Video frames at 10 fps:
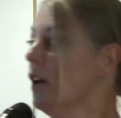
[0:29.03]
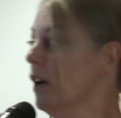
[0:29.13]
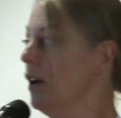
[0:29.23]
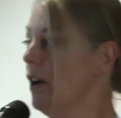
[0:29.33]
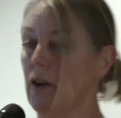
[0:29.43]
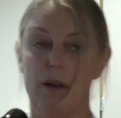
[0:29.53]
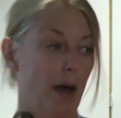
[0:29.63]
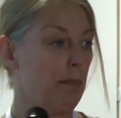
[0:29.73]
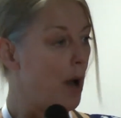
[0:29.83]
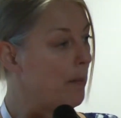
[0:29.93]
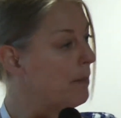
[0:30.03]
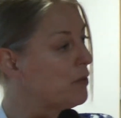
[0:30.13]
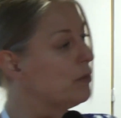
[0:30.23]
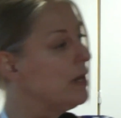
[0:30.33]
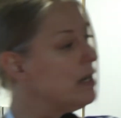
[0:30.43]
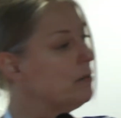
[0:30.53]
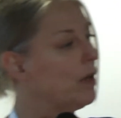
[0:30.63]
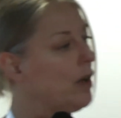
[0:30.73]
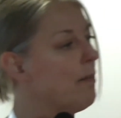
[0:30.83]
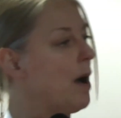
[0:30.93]
a pop-up screen will
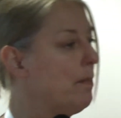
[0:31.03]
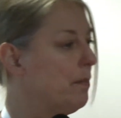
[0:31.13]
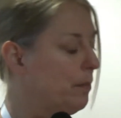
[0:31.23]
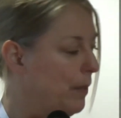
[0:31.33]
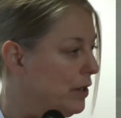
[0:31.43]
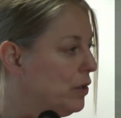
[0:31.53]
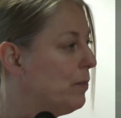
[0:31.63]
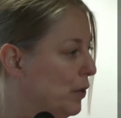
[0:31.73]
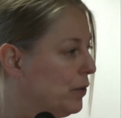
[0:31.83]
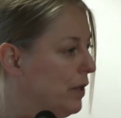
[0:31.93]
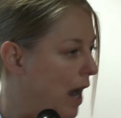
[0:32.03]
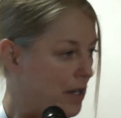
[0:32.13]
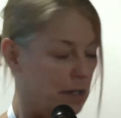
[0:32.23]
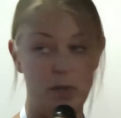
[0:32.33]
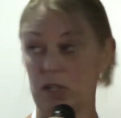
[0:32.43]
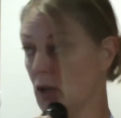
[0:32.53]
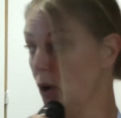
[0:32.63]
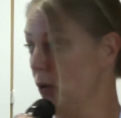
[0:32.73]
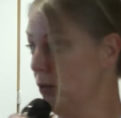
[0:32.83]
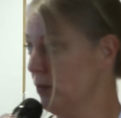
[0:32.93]
come up when you put the ICPC
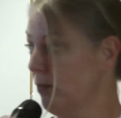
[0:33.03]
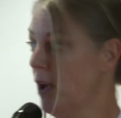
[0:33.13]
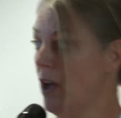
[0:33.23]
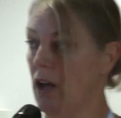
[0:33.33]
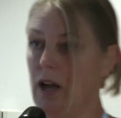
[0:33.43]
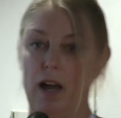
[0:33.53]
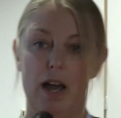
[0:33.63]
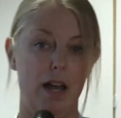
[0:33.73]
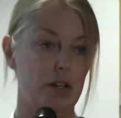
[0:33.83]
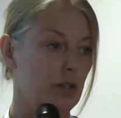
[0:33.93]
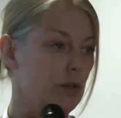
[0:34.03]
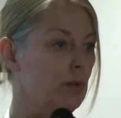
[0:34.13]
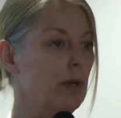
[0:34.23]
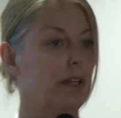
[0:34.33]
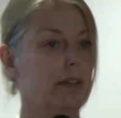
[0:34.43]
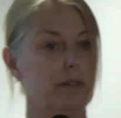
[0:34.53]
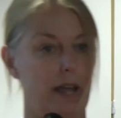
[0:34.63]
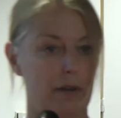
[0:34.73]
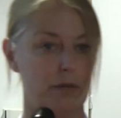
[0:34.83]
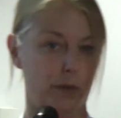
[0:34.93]
code, and you will
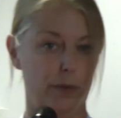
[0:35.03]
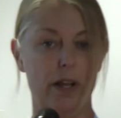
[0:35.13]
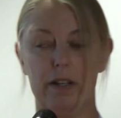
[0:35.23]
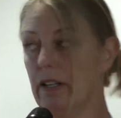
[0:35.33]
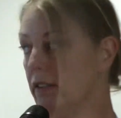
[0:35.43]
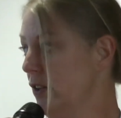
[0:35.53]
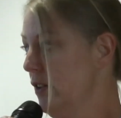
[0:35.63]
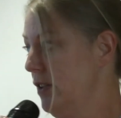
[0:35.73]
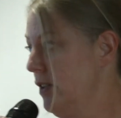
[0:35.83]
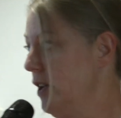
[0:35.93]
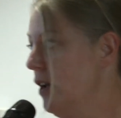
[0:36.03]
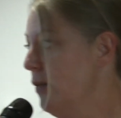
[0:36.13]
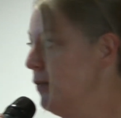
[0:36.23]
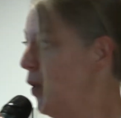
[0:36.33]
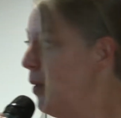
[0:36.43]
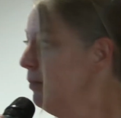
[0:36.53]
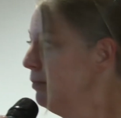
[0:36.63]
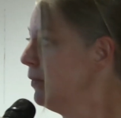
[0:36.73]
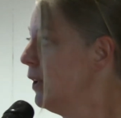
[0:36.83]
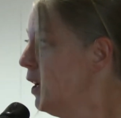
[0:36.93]
have to fill in this form
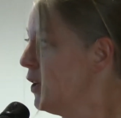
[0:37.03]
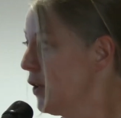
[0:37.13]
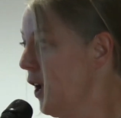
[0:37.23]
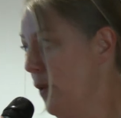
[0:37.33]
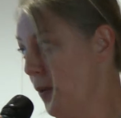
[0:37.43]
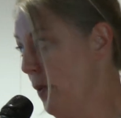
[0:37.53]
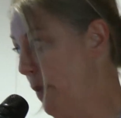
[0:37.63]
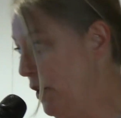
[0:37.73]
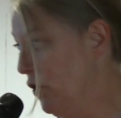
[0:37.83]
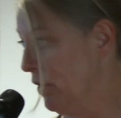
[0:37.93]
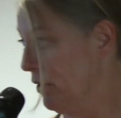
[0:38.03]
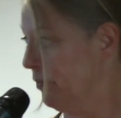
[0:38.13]
together with the patient.